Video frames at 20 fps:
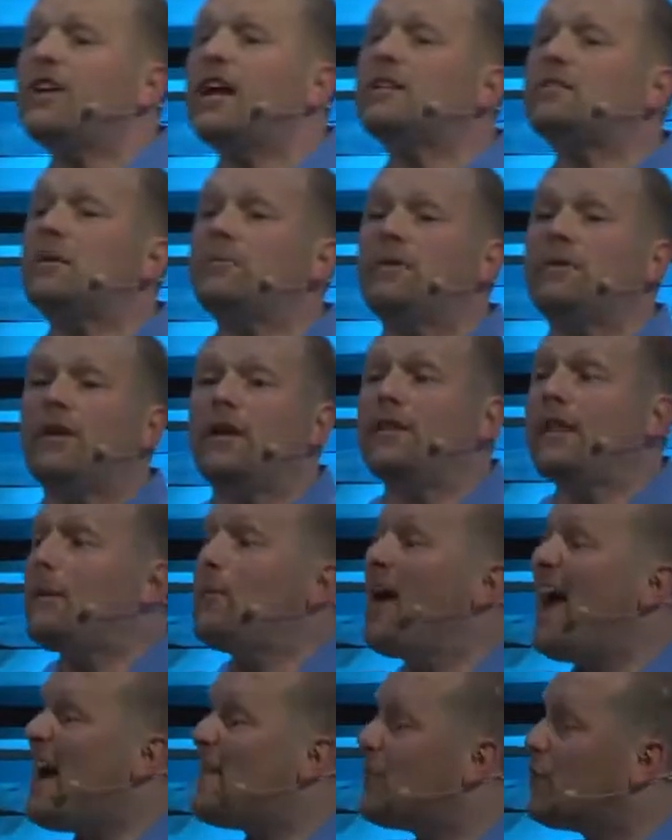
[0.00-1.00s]
something. They, they were
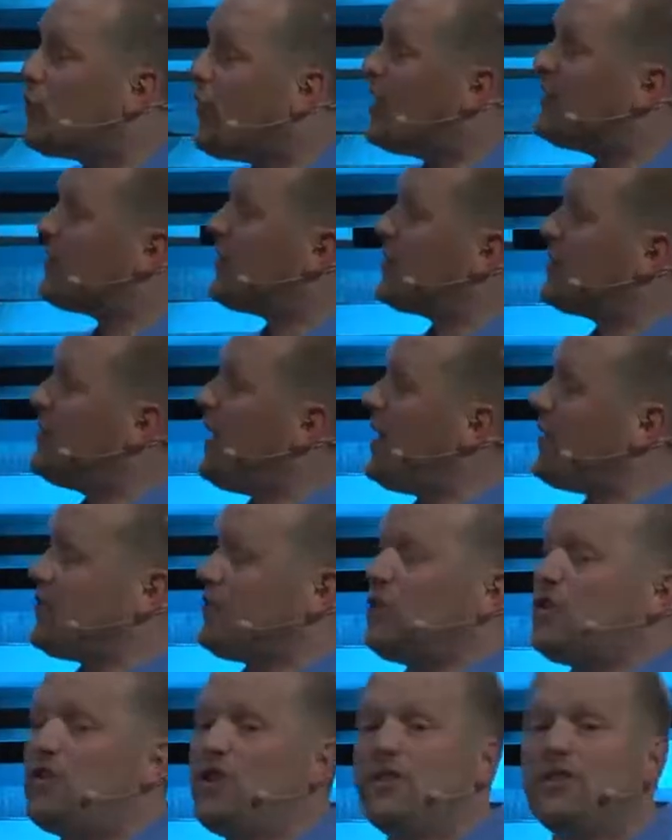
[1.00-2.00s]
having great success.
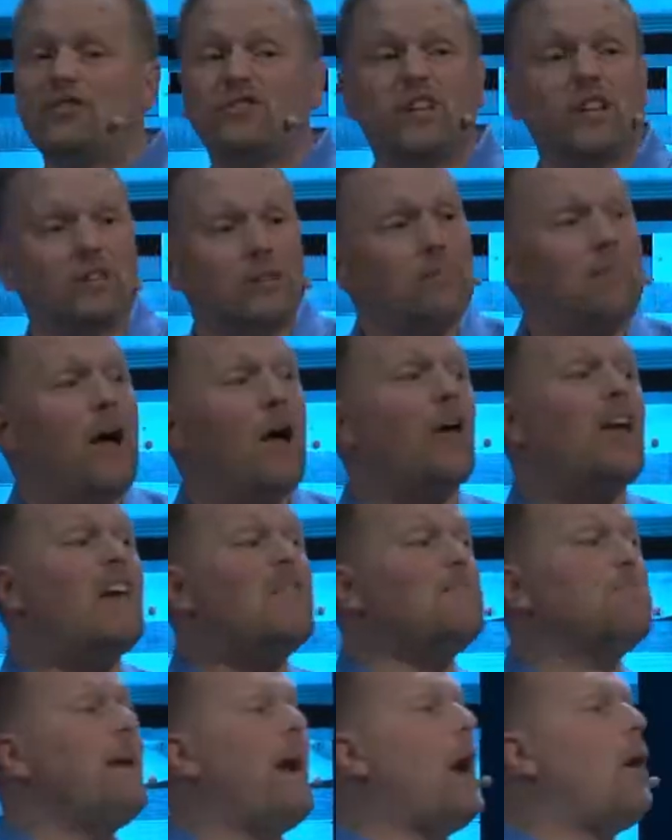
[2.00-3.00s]
Jesus sent them out, gave
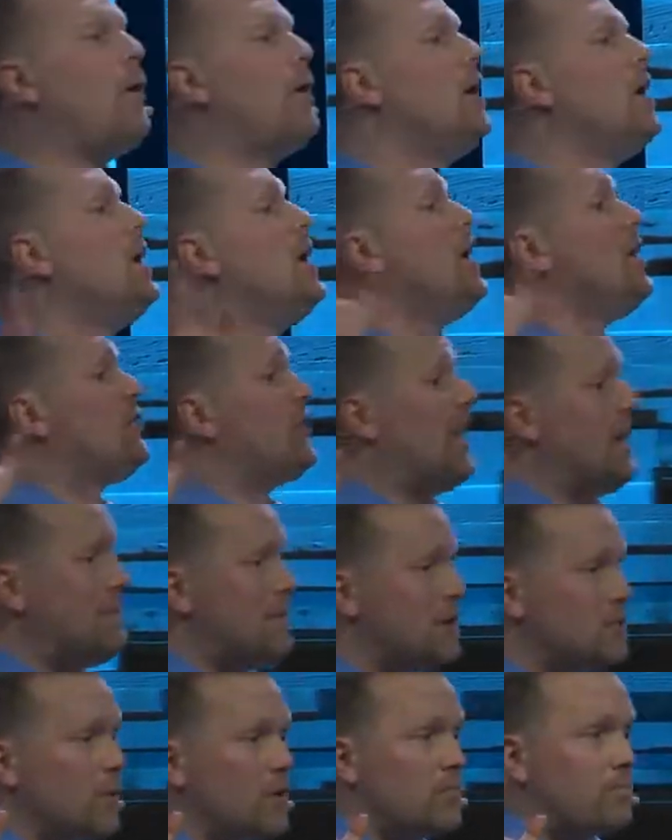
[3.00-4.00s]
them power.
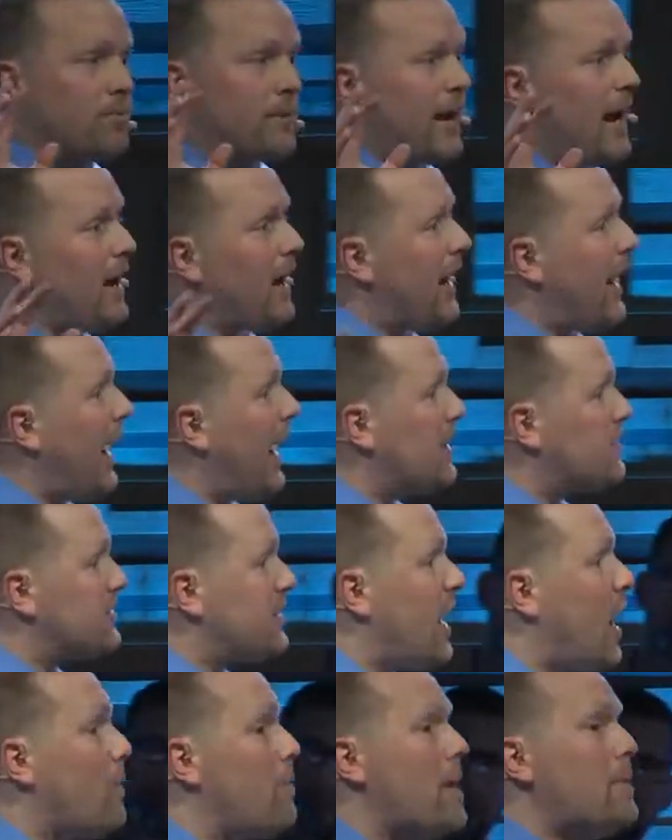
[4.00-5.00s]
Demons were cast
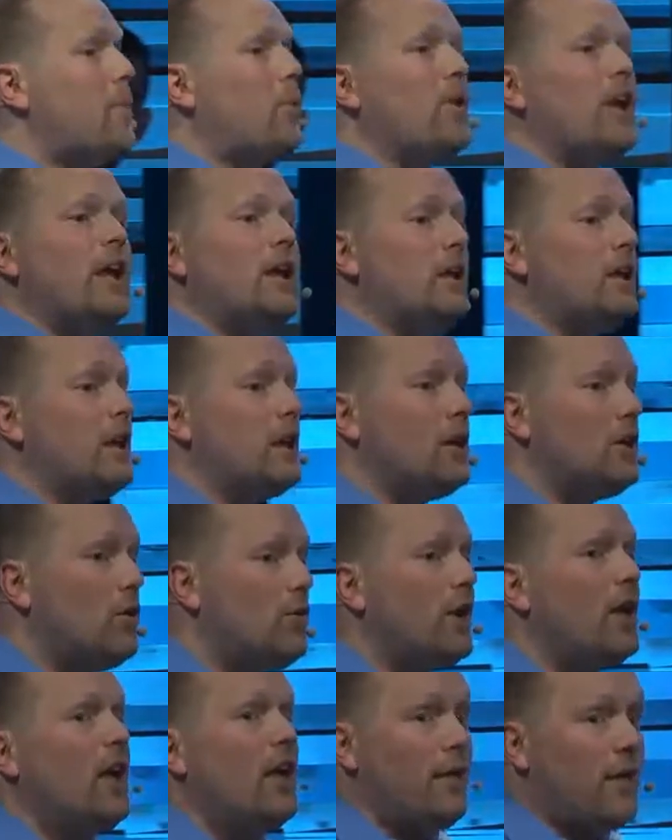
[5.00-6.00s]
out. People were getting healed.
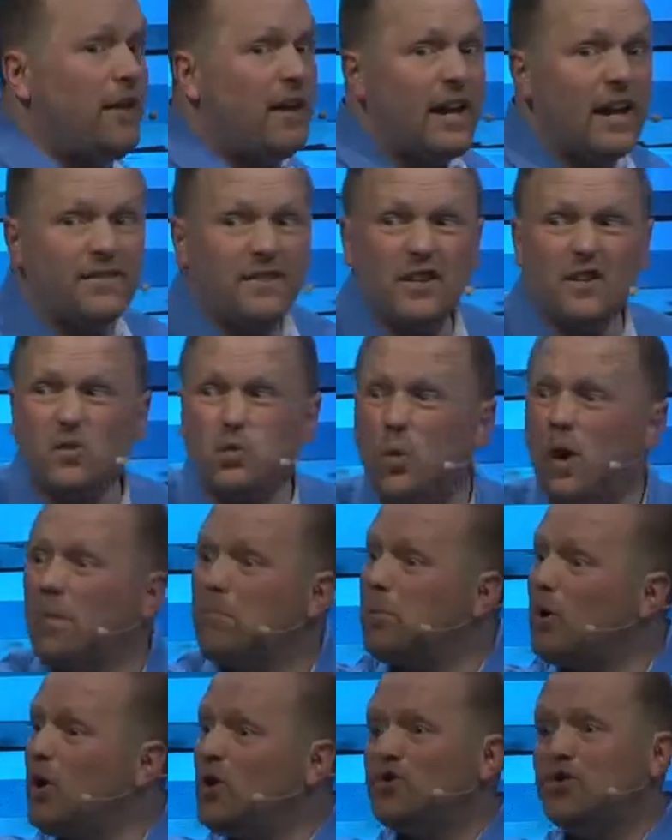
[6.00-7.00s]
Then they get to this one
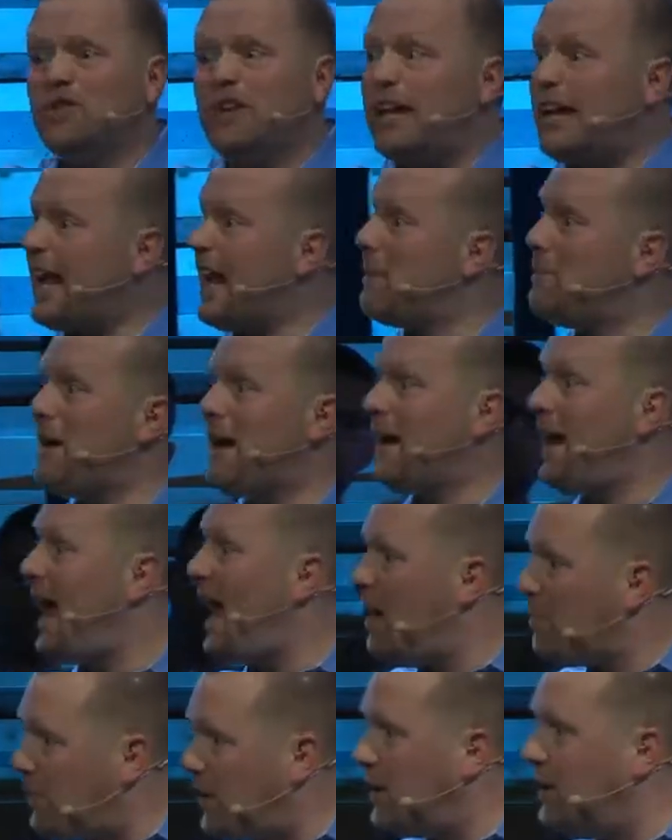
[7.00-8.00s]
person. They can't make it
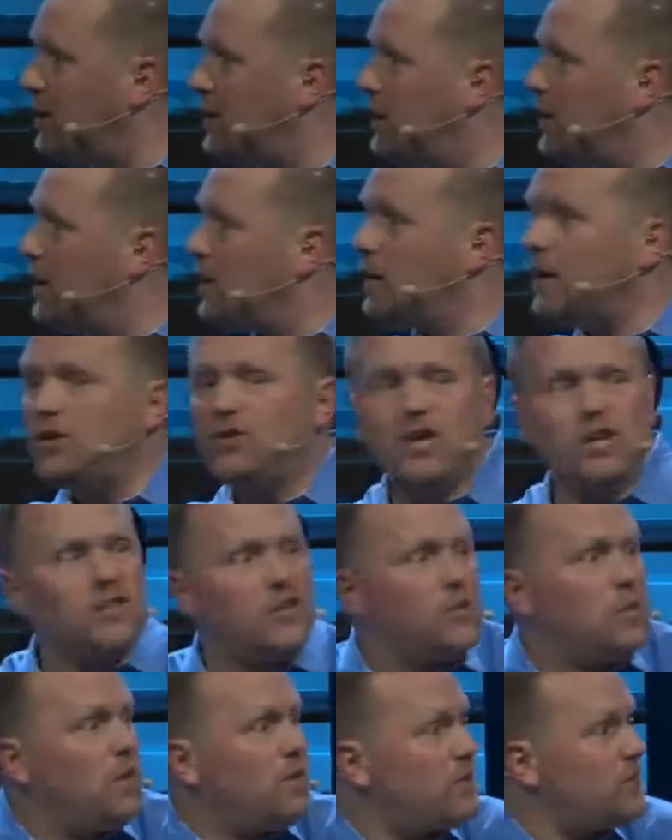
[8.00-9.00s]
happen. Like, Jesus,
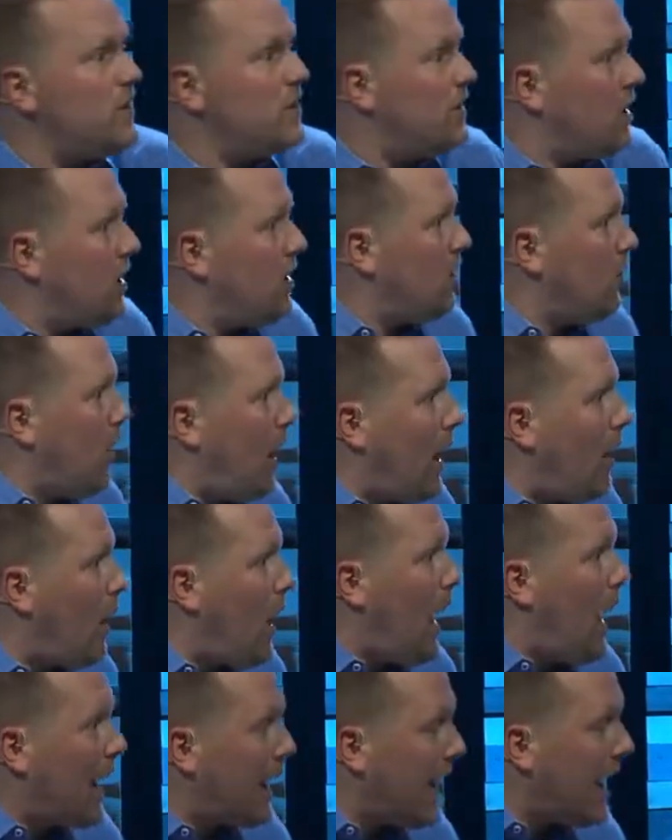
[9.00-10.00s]
what's the deal? I,
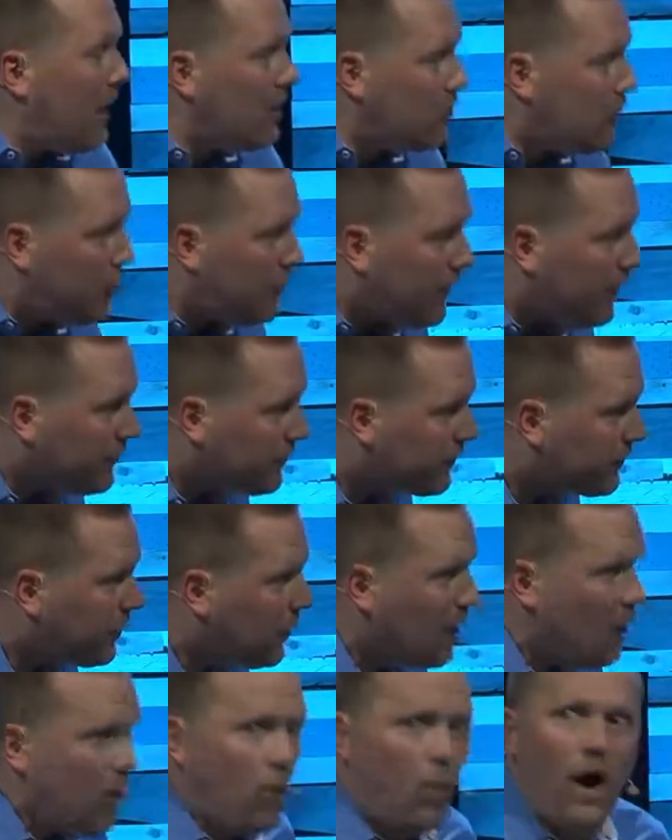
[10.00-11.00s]
I can't do this.
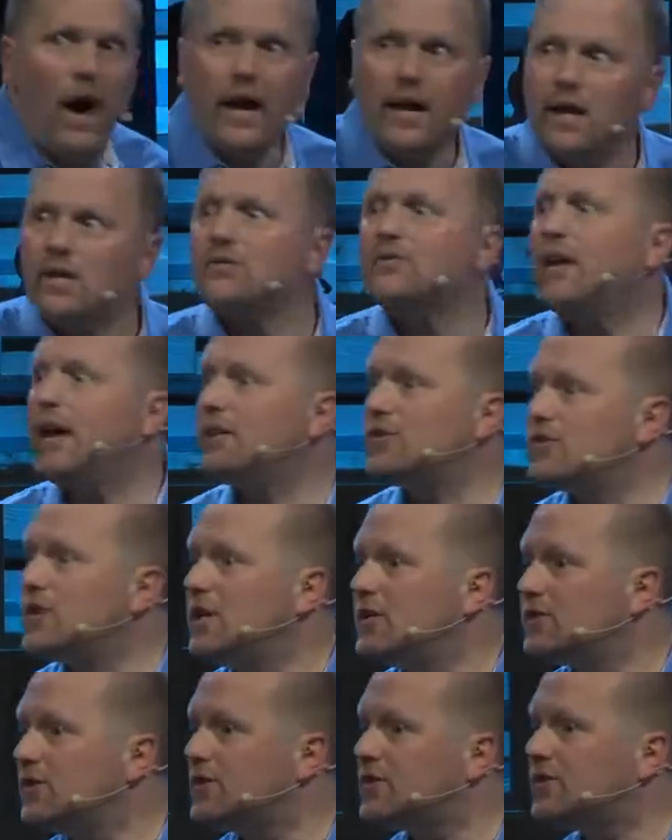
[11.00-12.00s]
Why is that,
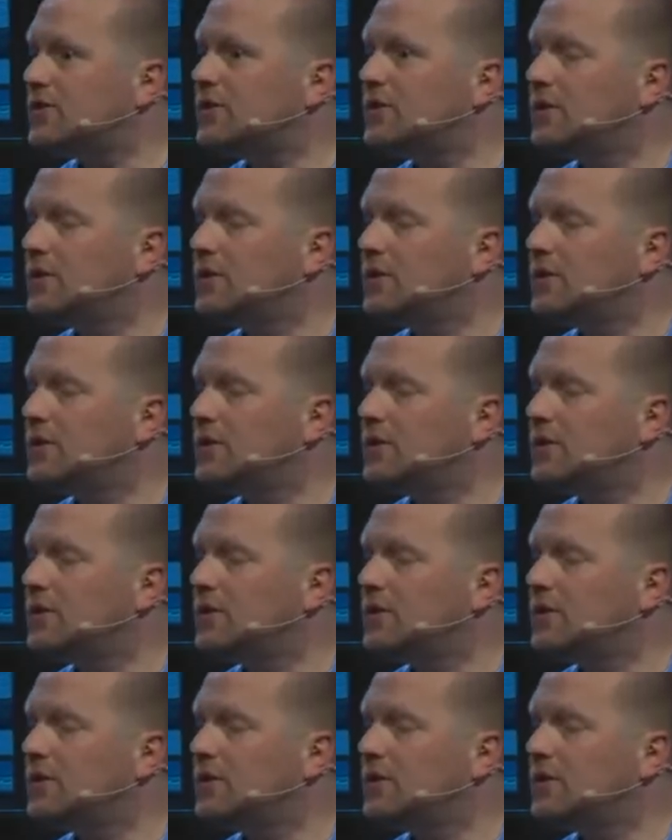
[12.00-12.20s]
Jesus?